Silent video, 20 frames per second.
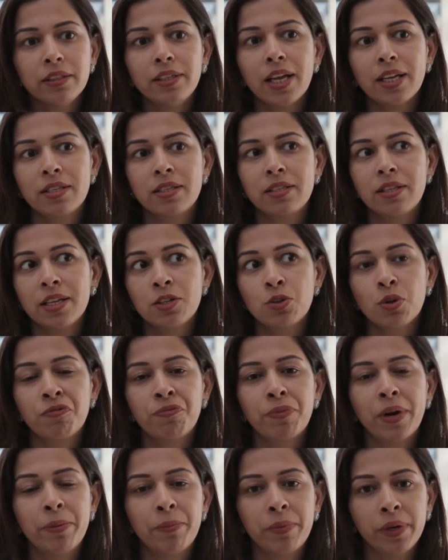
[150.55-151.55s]
That's, that's
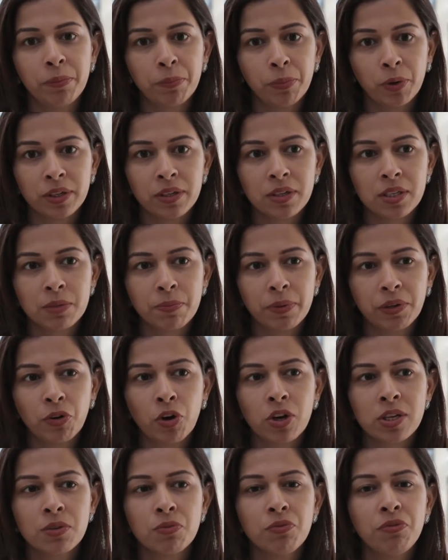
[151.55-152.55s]
of primary importance
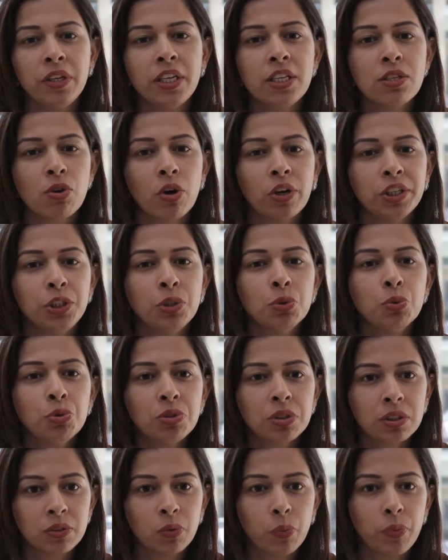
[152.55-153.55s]
because we saw
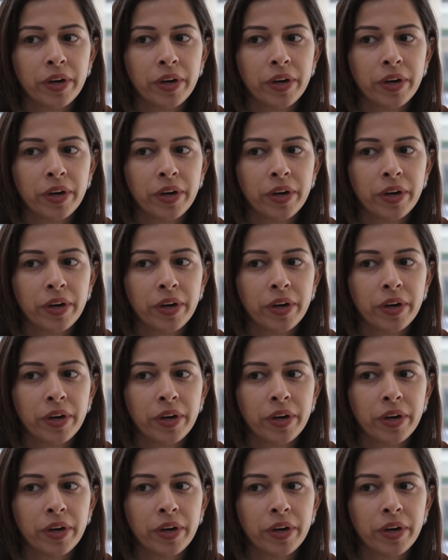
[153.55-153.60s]
use